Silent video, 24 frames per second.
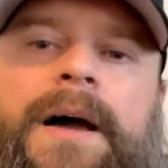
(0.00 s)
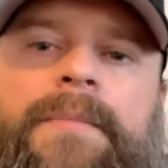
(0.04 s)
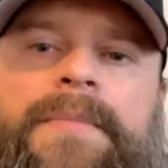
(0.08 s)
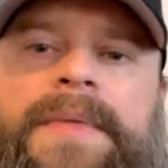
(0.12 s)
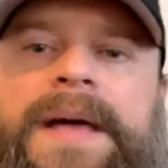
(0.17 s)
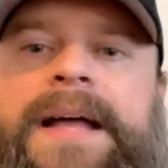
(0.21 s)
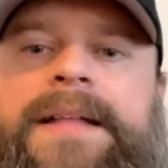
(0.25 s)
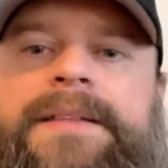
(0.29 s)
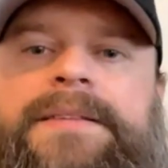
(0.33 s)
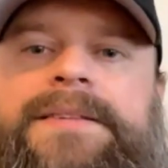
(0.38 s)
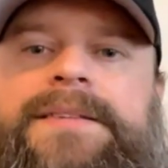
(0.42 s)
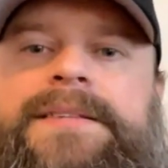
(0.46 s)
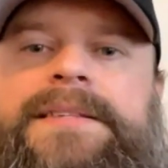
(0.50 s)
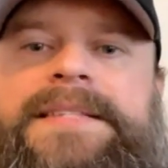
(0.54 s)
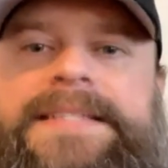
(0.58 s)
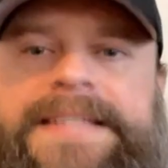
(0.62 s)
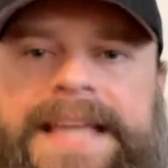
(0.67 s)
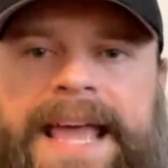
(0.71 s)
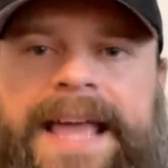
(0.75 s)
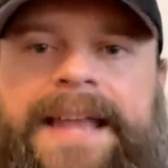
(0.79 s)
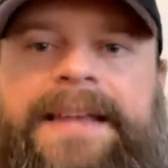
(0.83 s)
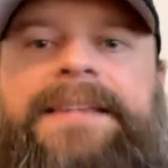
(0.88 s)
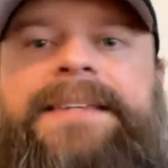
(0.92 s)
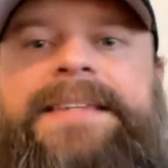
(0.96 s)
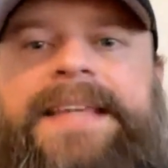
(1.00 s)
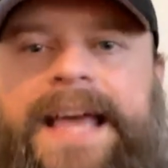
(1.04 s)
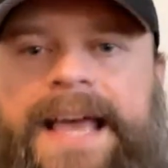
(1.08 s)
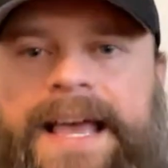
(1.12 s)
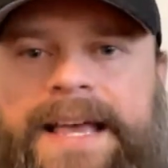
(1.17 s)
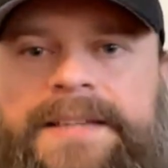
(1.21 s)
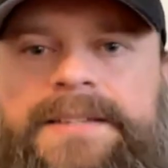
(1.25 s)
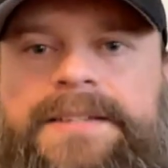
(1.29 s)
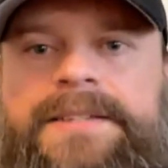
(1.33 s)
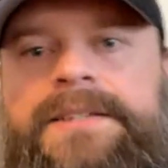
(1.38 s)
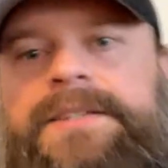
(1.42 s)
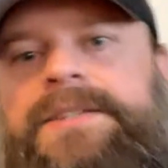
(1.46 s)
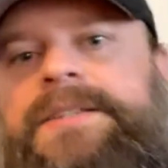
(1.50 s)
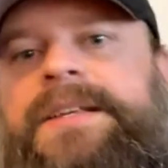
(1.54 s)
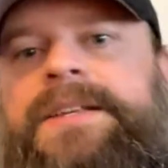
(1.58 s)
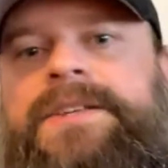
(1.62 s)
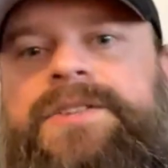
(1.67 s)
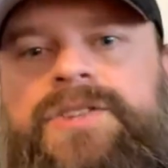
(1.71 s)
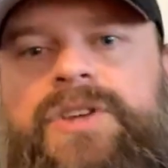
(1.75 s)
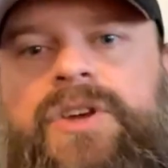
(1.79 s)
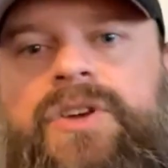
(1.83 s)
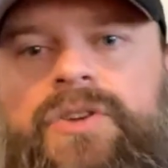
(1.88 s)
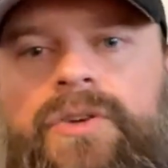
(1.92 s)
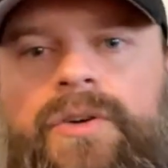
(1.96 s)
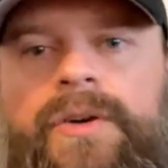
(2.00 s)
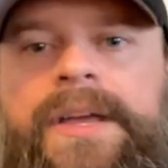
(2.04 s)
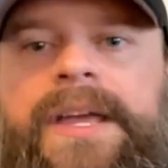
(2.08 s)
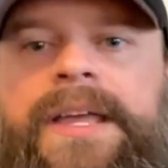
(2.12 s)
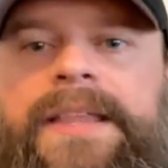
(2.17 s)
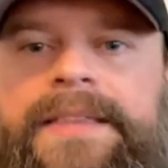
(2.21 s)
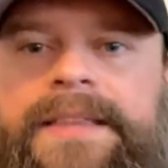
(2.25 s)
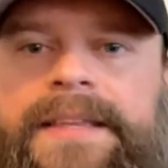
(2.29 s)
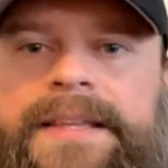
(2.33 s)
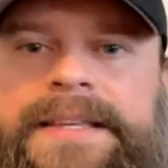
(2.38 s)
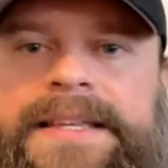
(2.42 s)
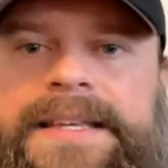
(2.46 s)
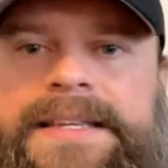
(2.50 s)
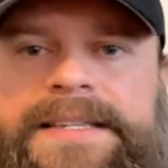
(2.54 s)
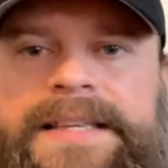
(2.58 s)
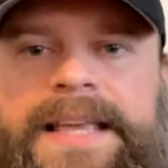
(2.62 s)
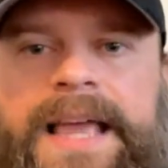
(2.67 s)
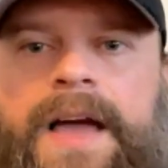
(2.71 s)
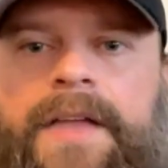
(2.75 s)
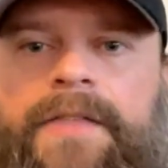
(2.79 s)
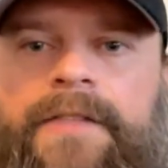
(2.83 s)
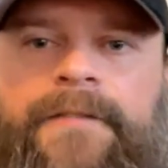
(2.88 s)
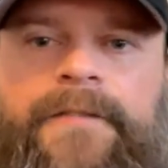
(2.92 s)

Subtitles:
that's 10 tests. And so you'll get the discount.